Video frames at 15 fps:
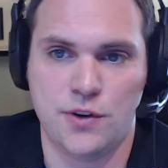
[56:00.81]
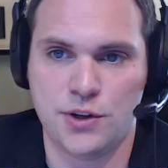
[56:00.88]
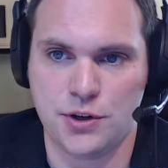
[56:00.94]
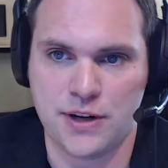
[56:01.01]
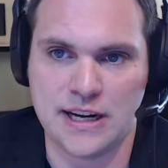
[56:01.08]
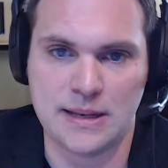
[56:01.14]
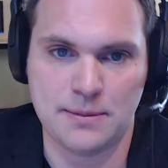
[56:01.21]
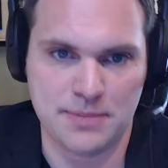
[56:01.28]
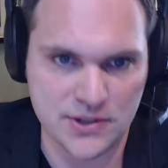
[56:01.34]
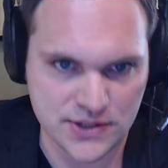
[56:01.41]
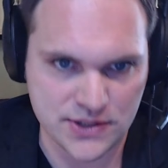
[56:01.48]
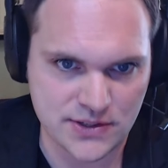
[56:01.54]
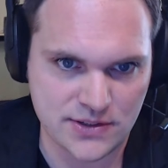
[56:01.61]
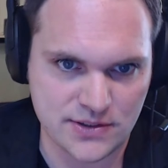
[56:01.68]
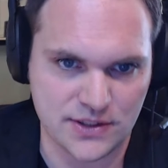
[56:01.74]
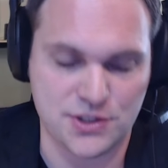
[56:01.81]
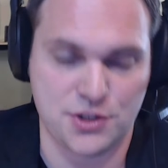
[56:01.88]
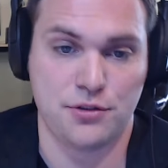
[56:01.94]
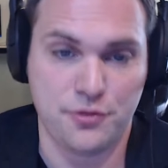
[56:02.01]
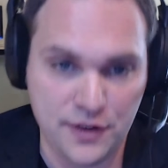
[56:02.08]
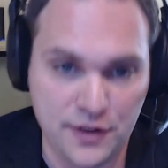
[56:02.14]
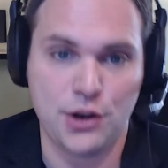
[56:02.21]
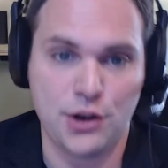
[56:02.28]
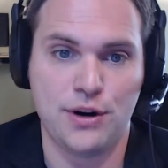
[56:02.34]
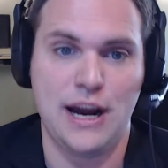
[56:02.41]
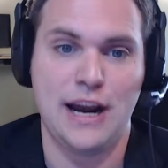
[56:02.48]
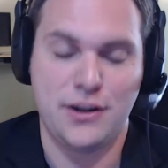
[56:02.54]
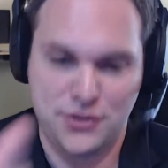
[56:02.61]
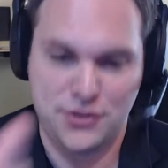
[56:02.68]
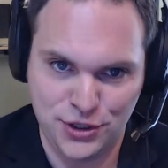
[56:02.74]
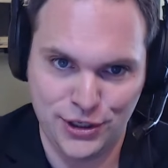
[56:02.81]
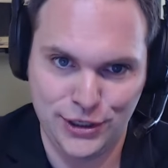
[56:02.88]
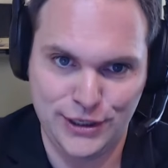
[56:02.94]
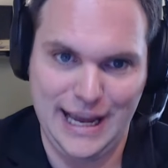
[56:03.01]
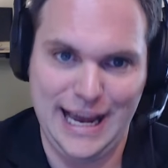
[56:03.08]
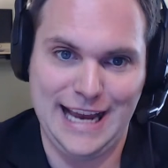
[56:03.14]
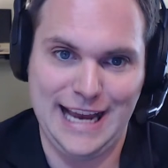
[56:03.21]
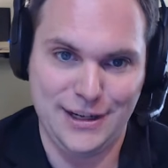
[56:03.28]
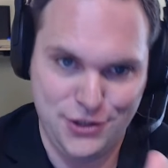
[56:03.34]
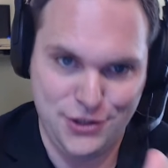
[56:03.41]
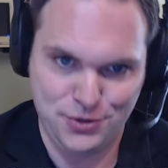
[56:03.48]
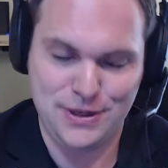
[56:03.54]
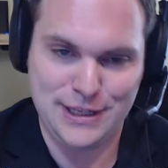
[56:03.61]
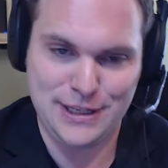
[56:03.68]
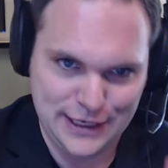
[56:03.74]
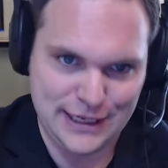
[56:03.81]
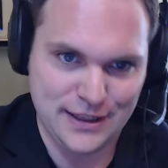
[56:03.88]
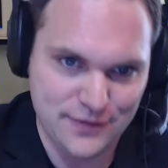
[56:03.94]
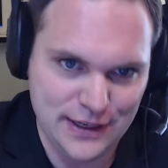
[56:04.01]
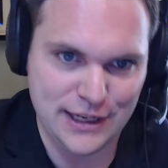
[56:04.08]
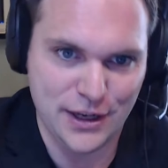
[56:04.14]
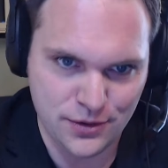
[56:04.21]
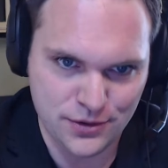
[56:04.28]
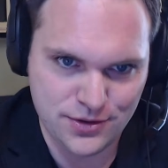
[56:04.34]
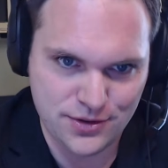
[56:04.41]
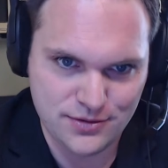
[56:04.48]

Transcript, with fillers: and you're getting business is your video guy is good at shooting and getting videos.